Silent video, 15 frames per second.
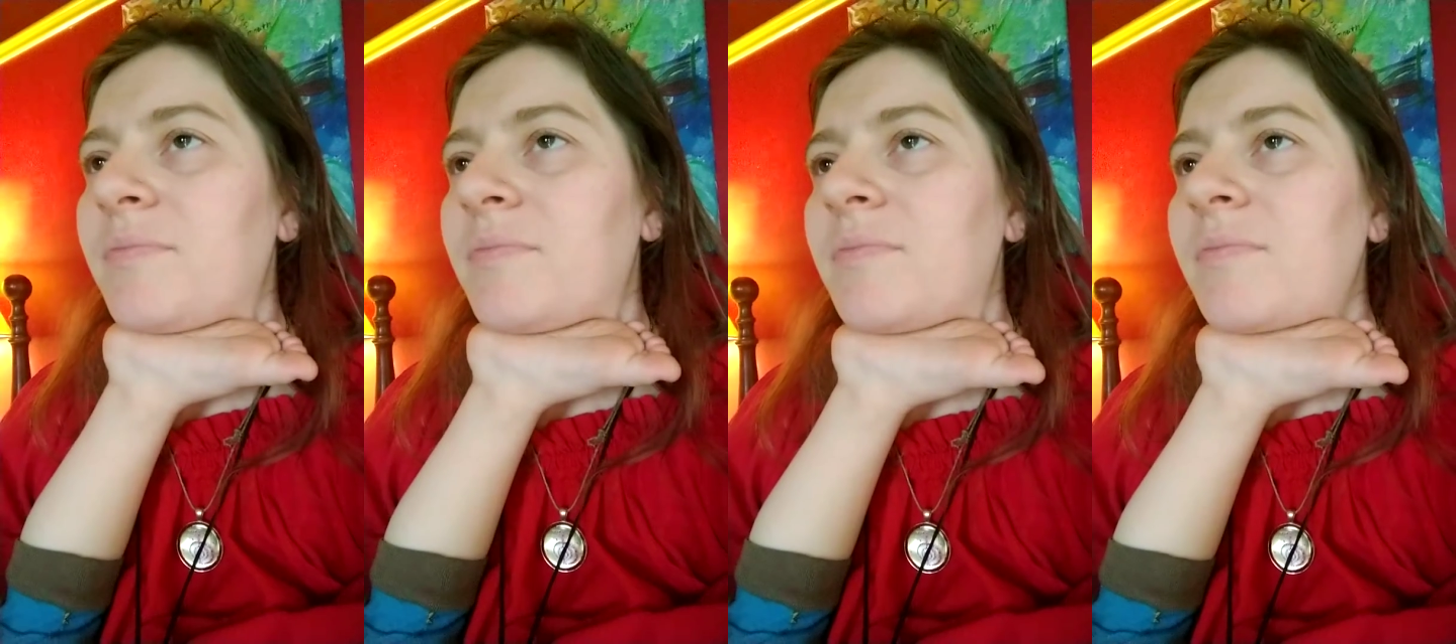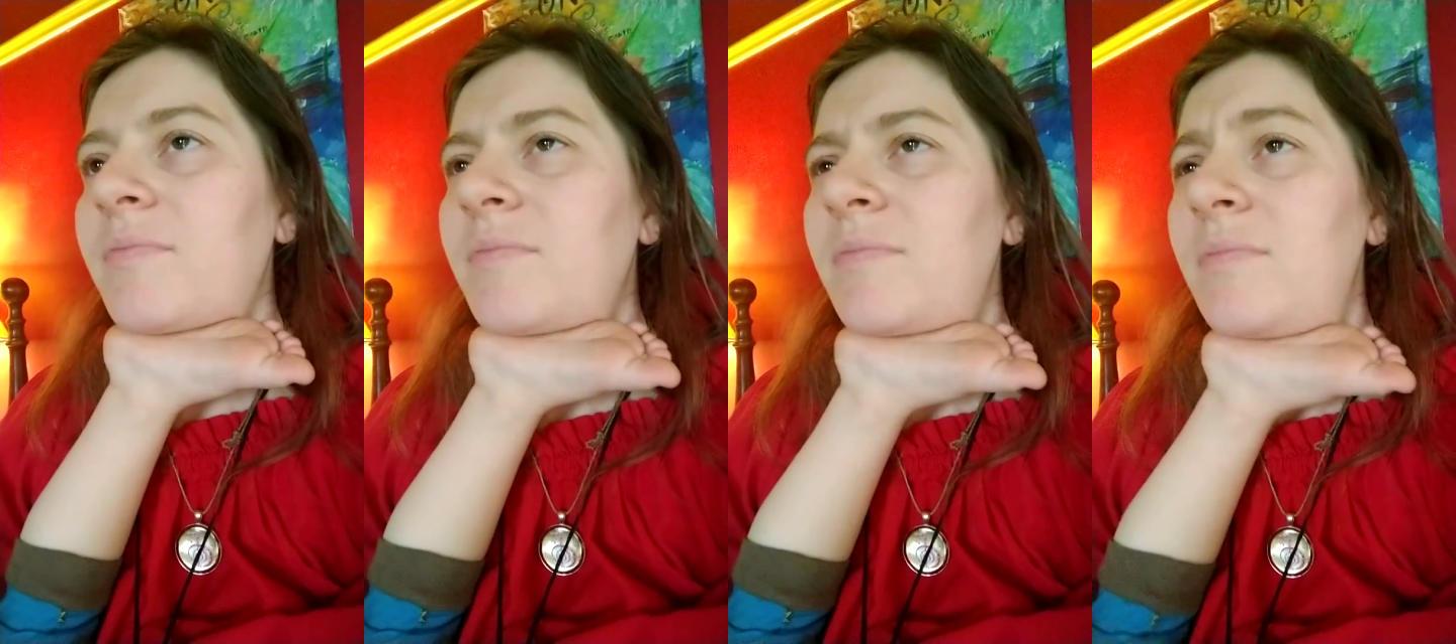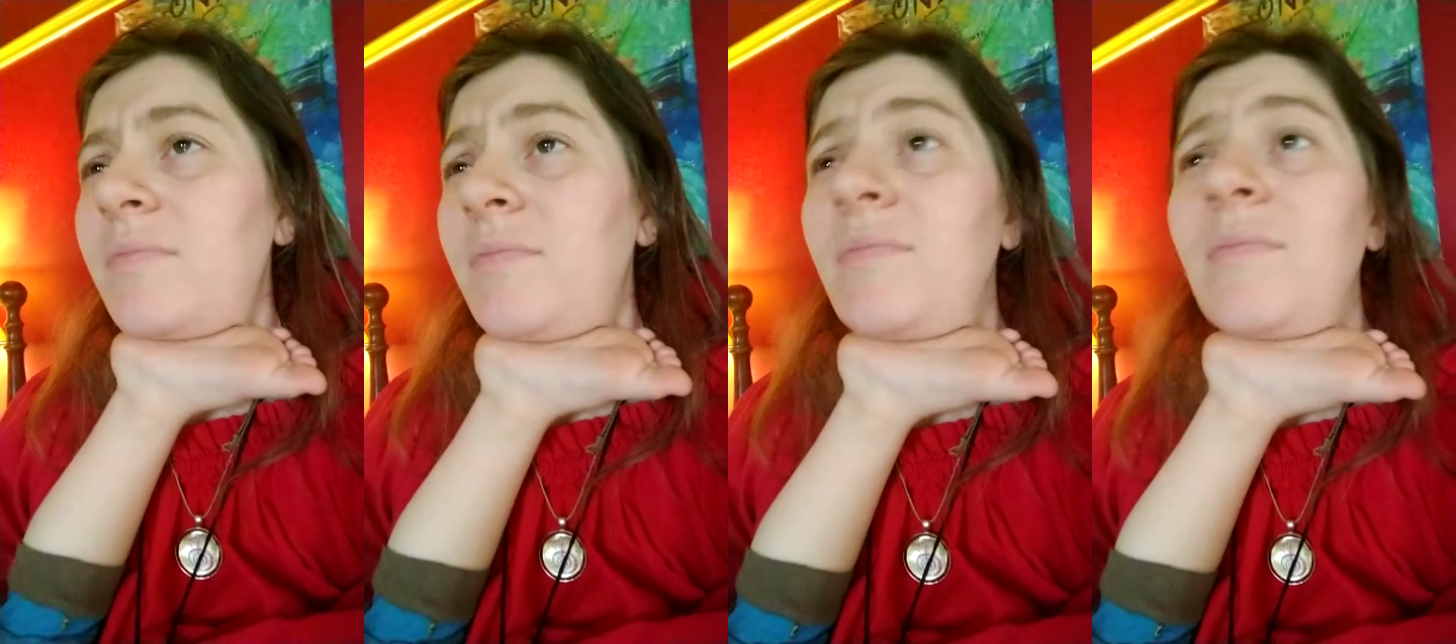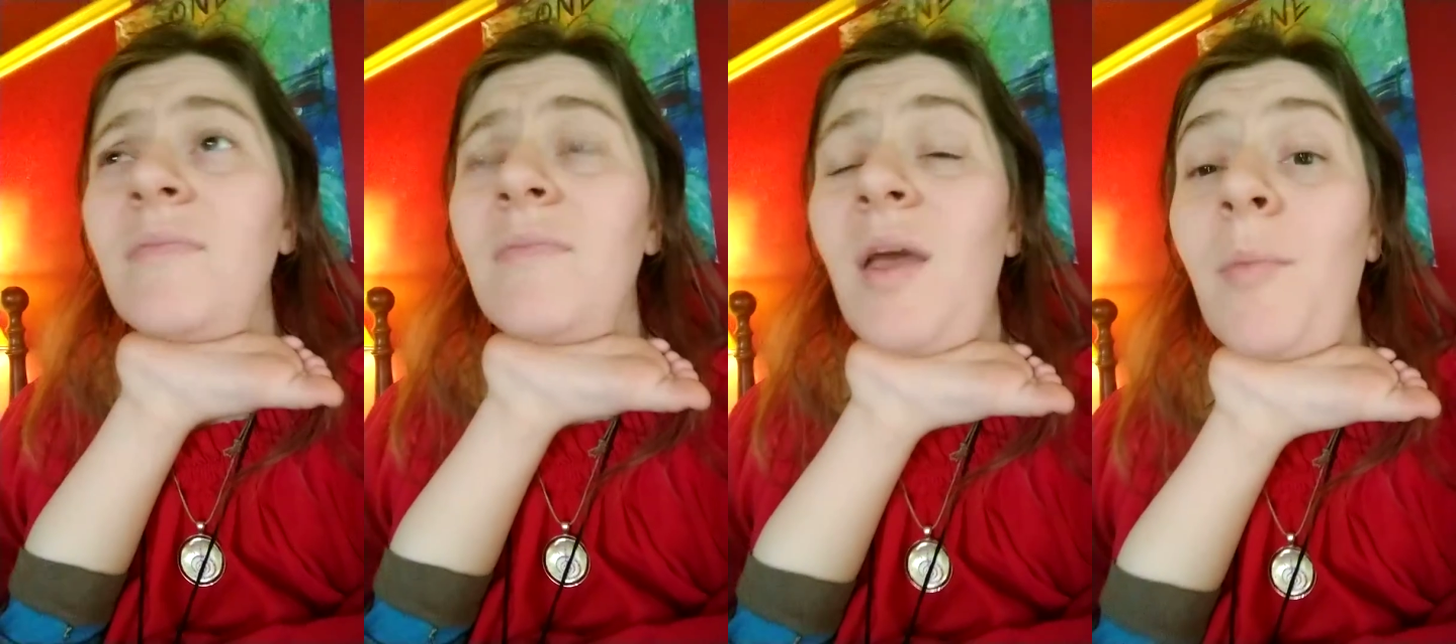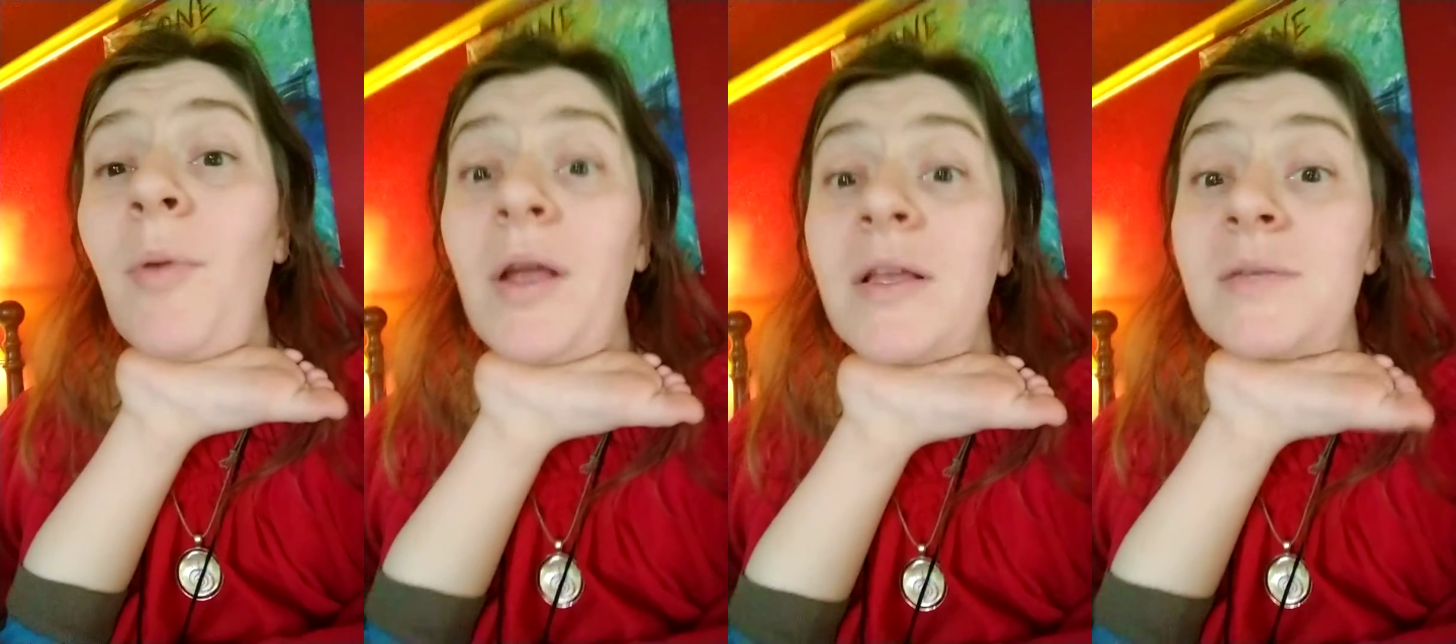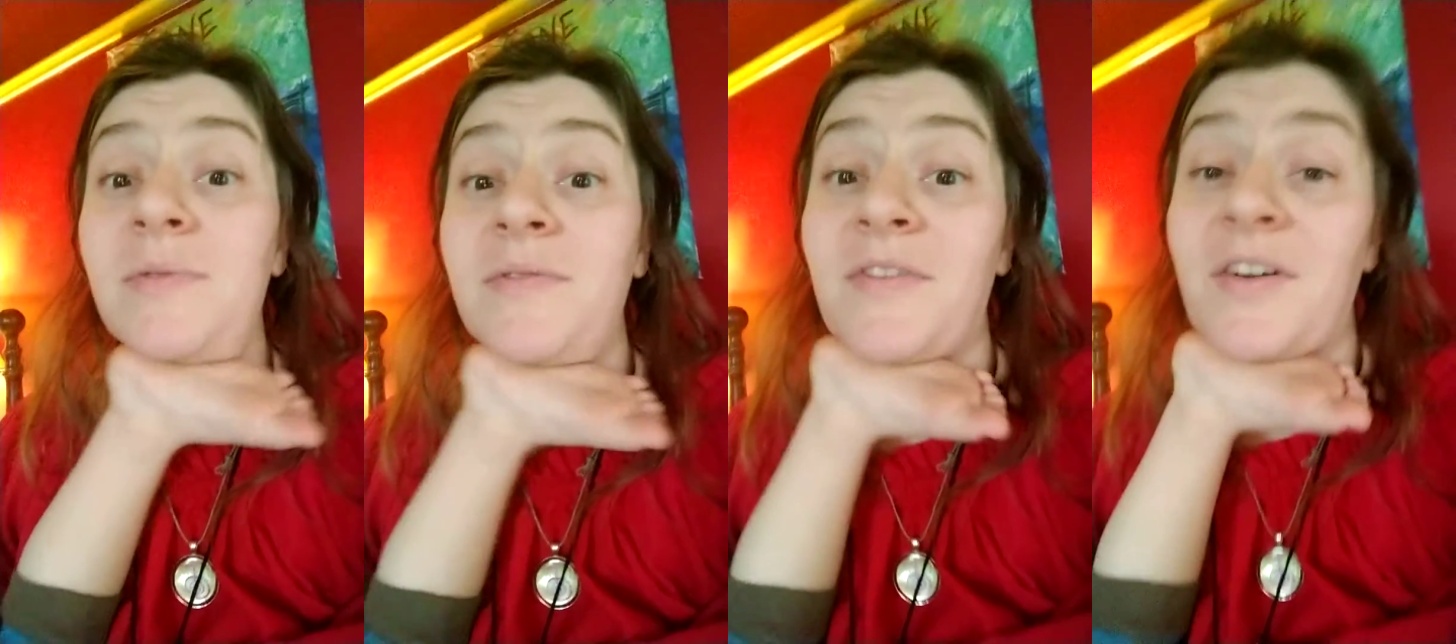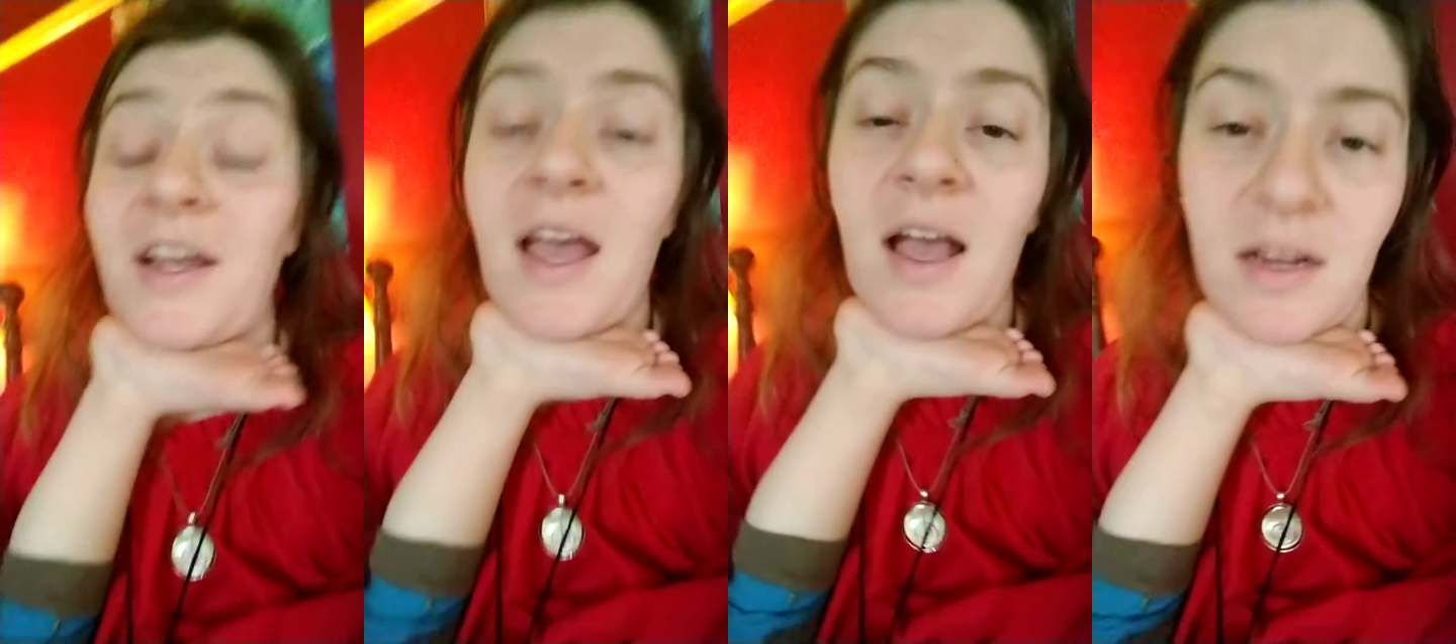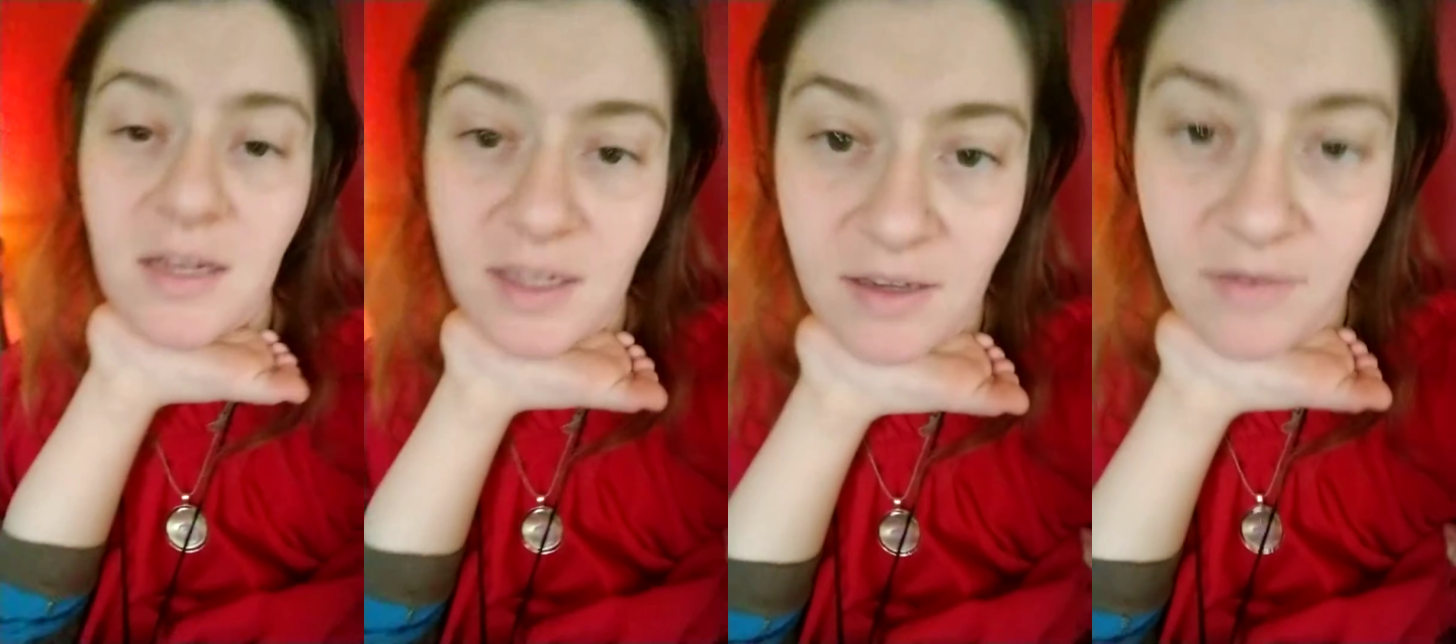My brain's been very
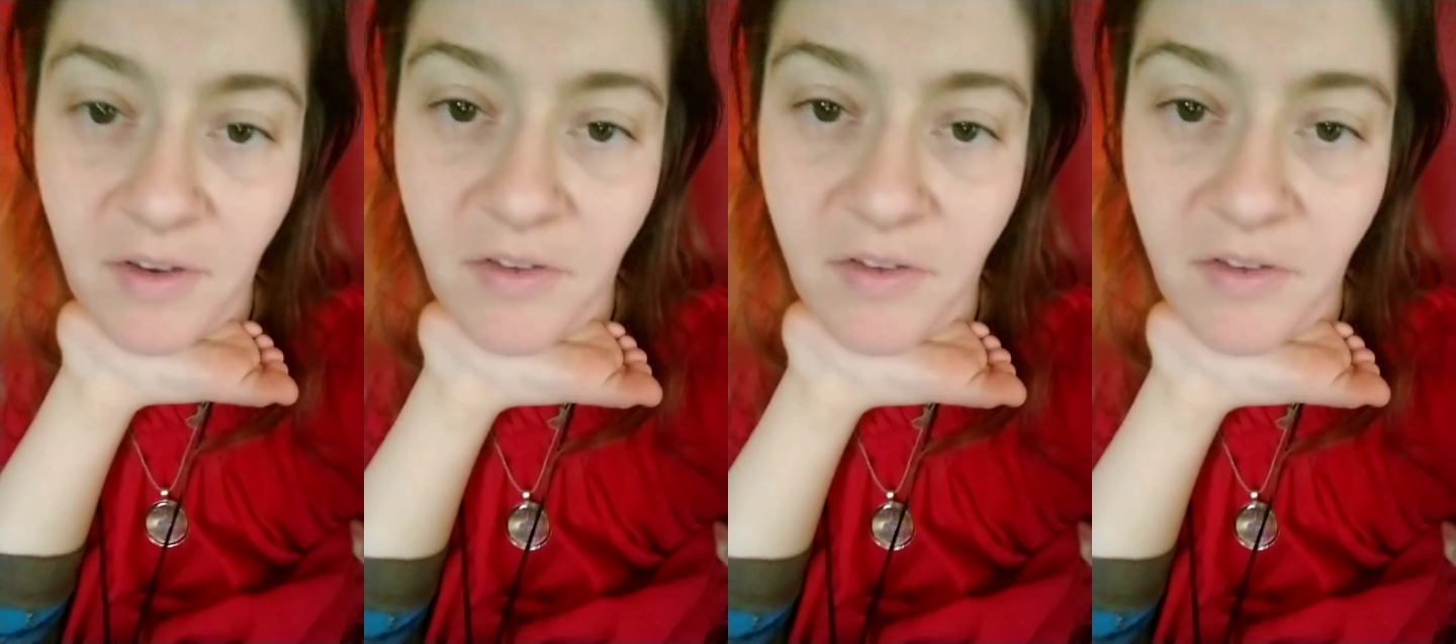active.